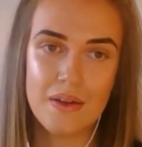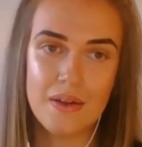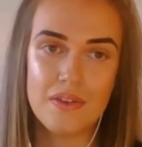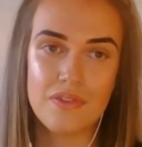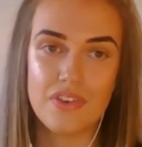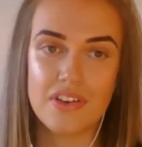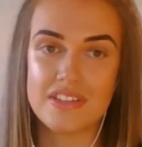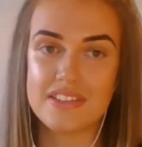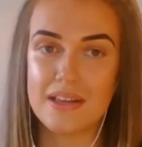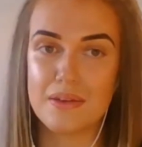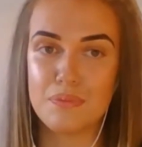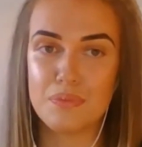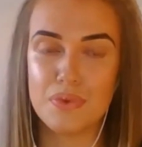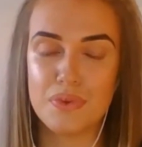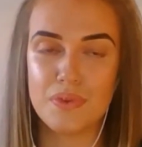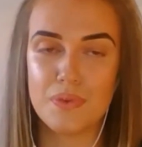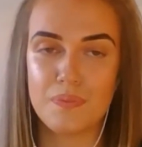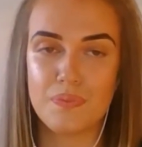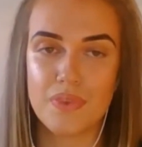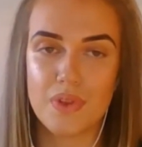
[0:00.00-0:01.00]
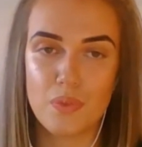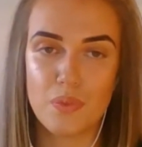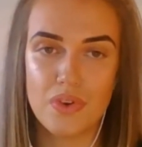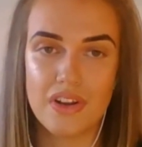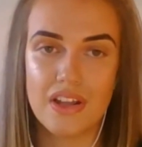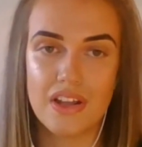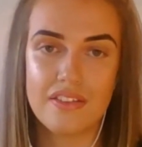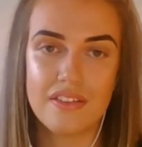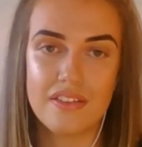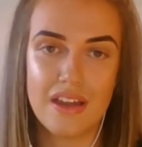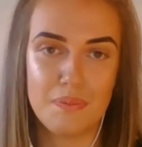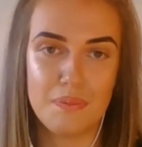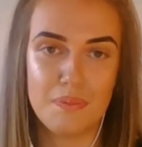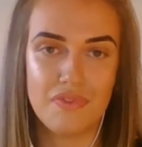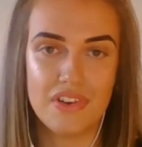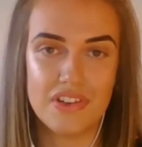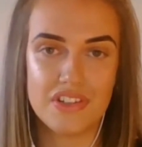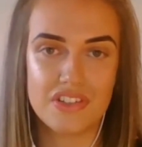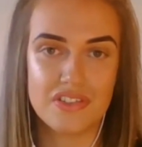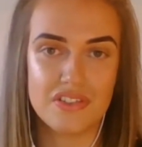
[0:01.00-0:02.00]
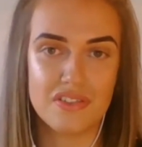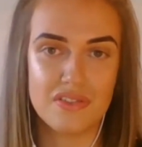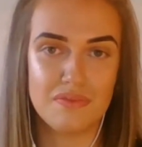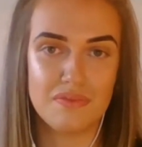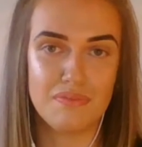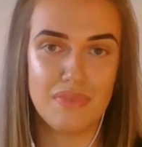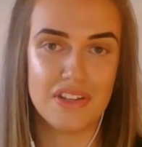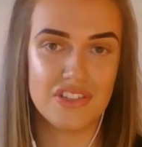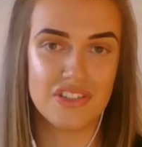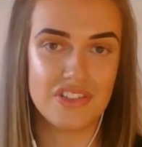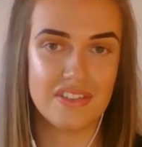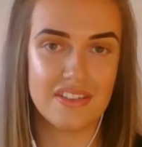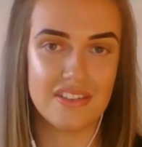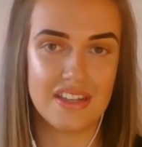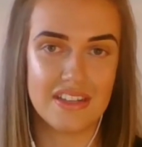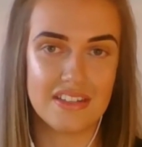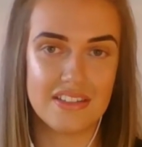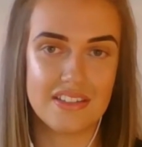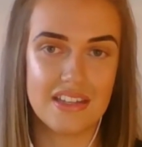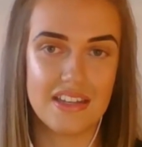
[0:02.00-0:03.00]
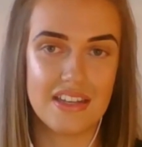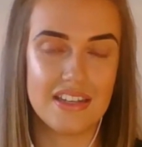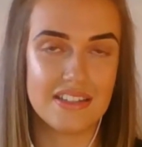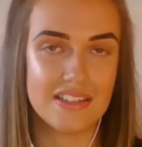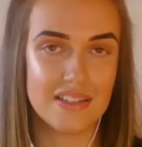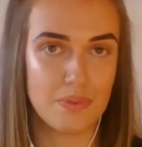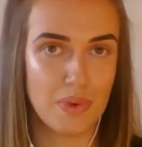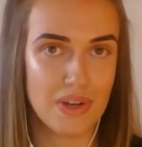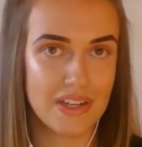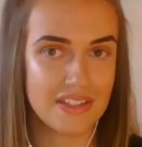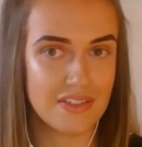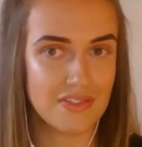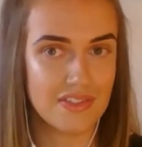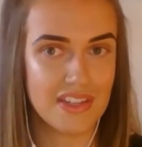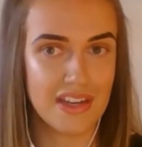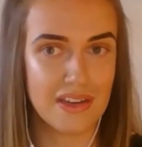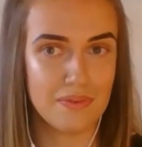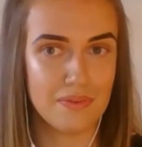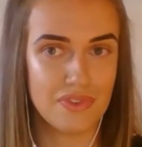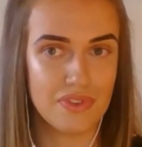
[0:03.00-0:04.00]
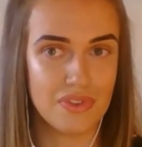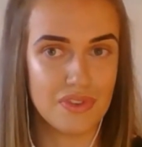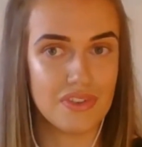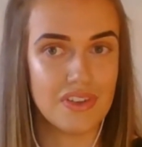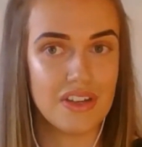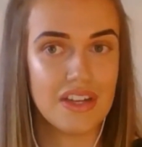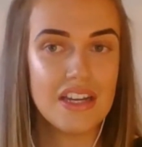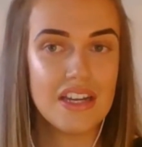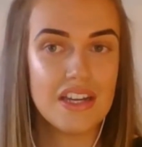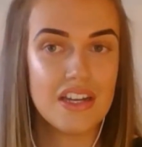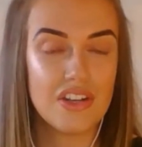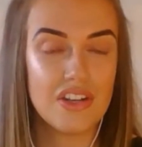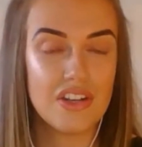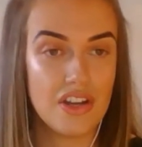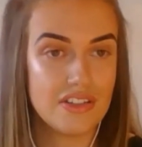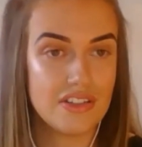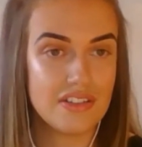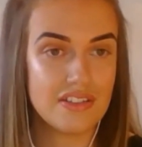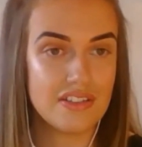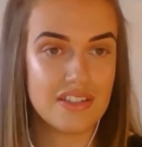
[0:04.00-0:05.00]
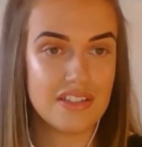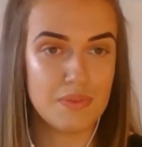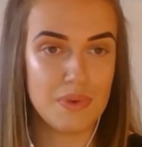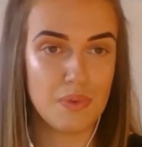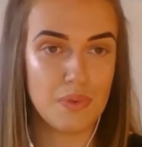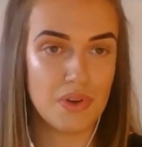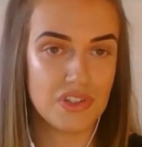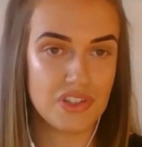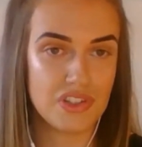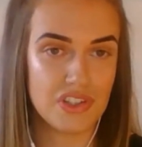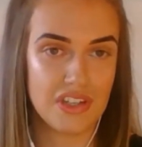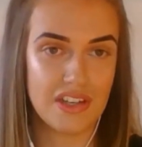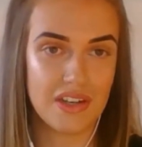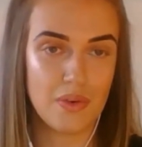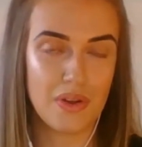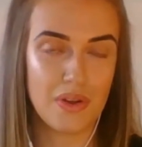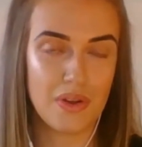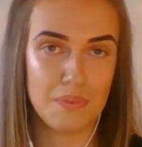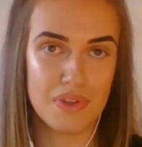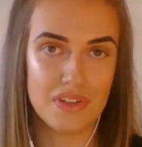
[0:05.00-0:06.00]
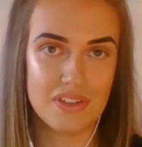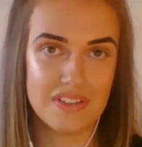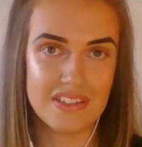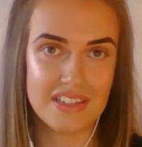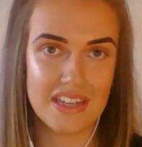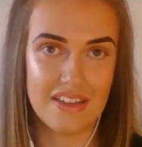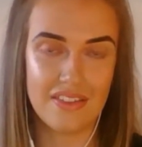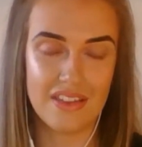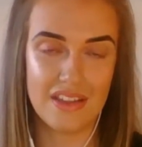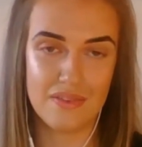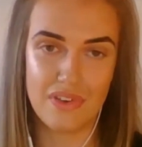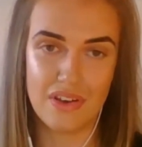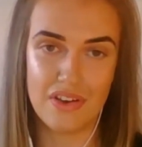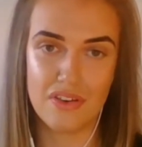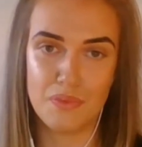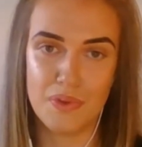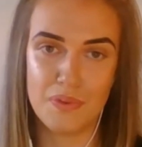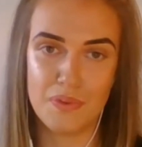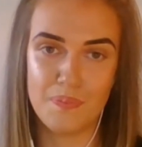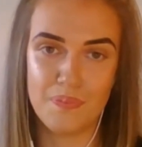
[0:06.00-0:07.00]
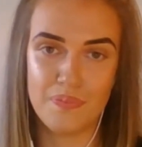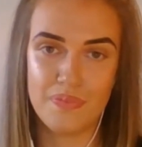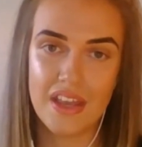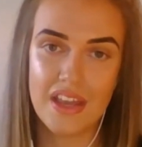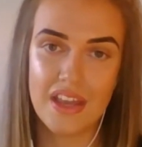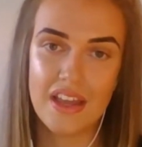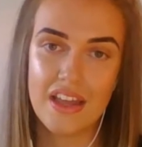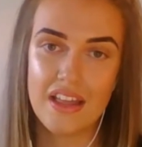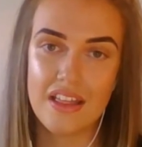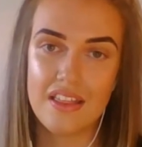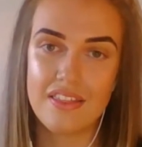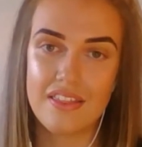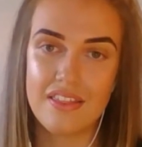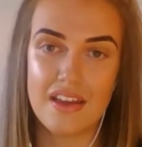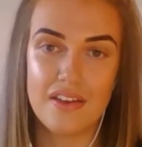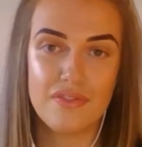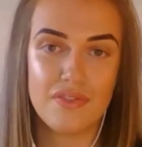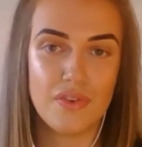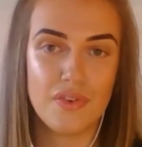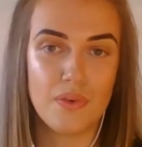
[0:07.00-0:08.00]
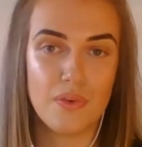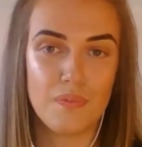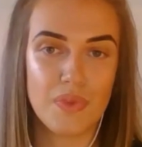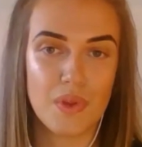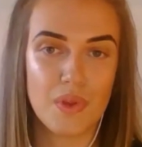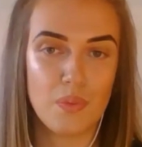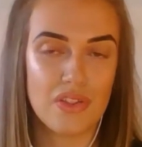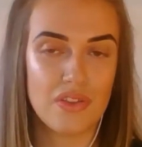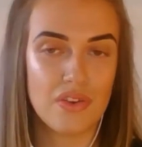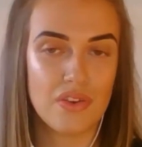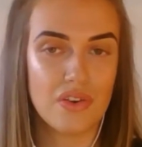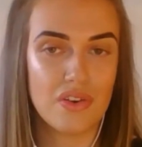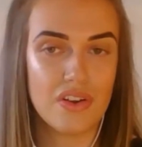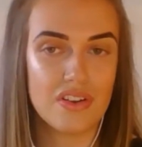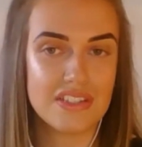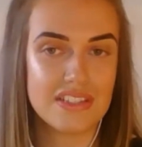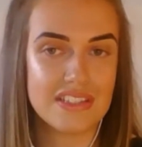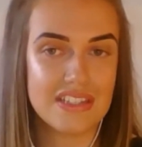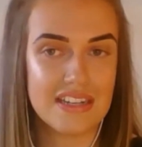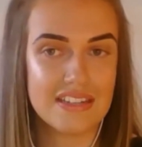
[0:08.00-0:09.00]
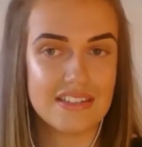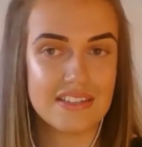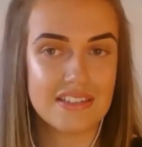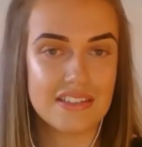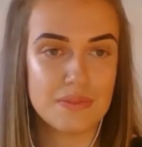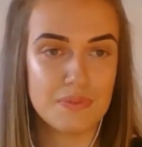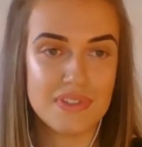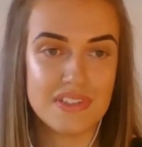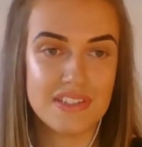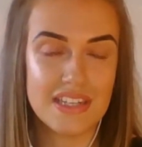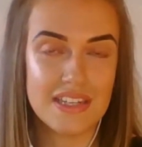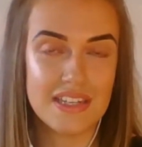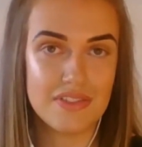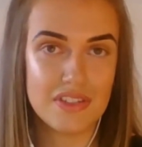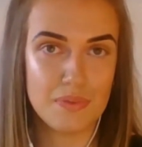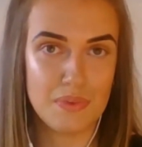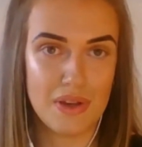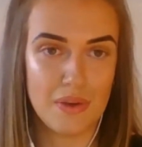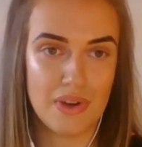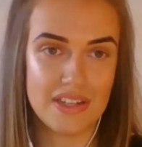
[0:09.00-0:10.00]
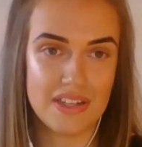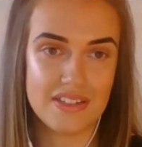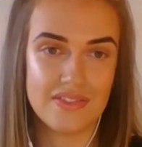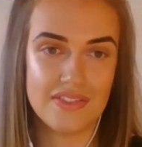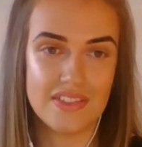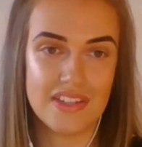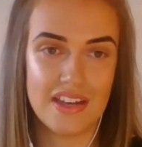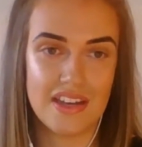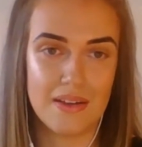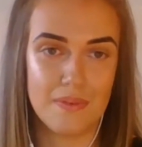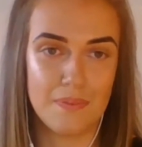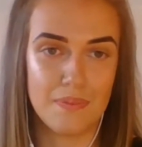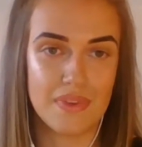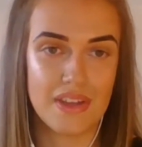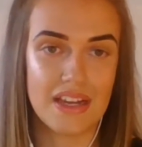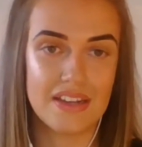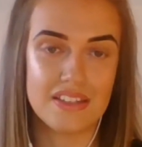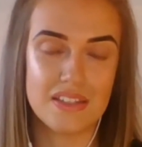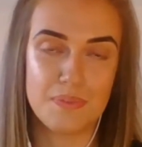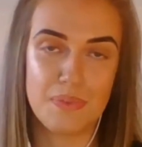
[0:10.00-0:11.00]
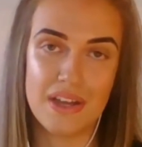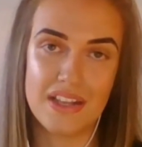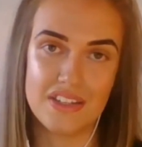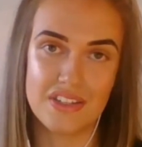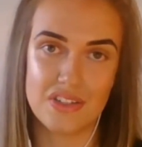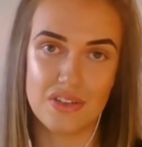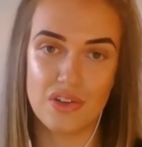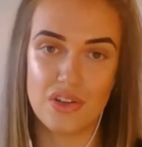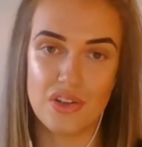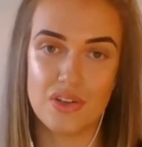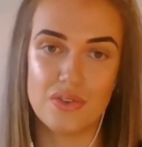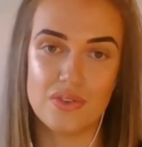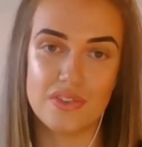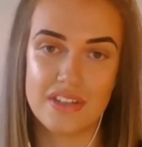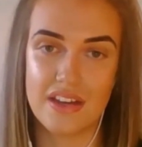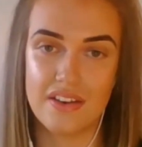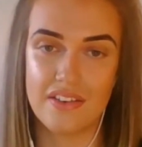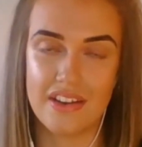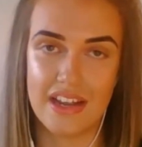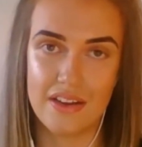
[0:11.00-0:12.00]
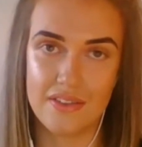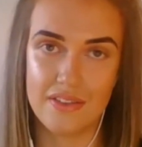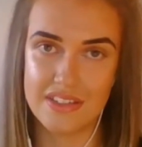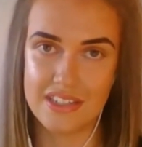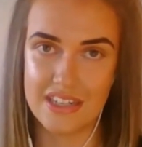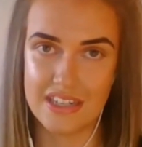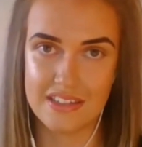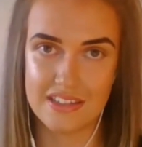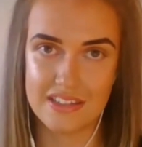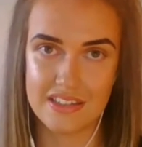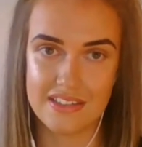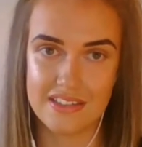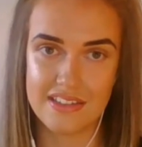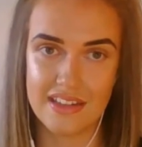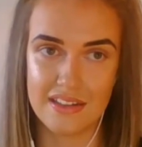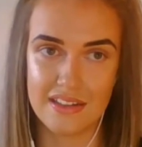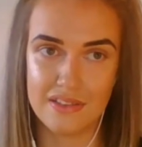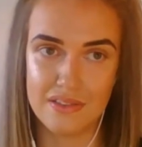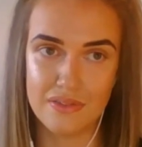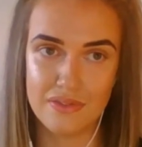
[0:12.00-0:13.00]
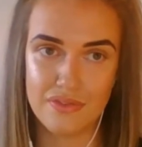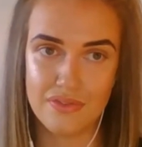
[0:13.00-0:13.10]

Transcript: For example, one healthcare professional mentioned that it's a waste of time for nurses to be washing equipment and the environment. Therefore, whether or not a task is perceived to be a waste of time can depend on who's carrying out the task itself.